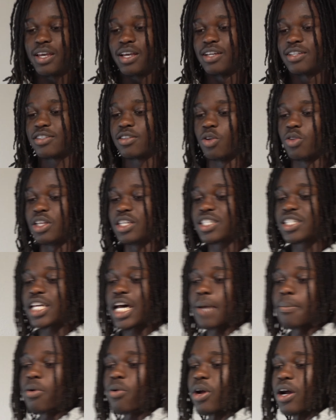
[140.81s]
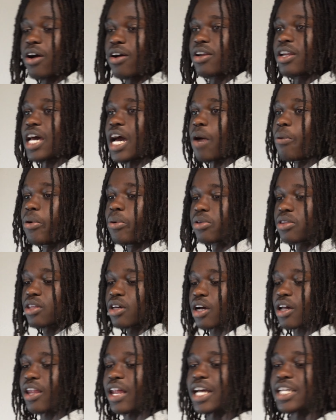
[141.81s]
So this time around, I went with
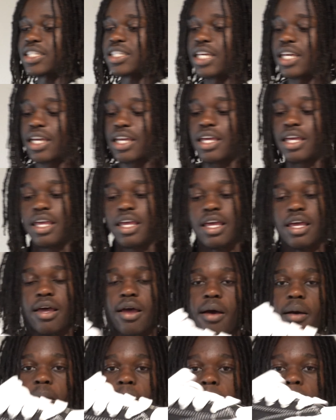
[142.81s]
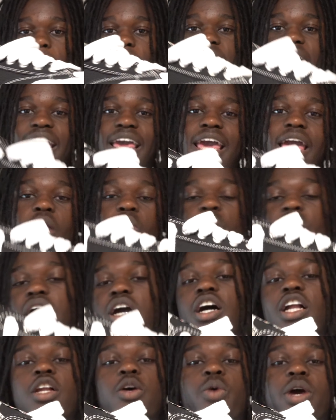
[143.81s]
the classic black and white
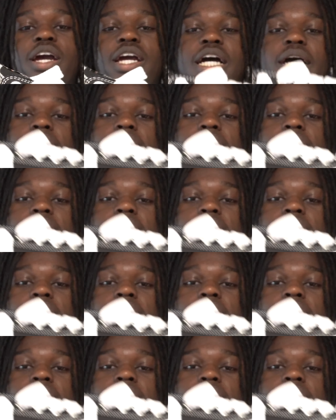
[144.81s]
colorway.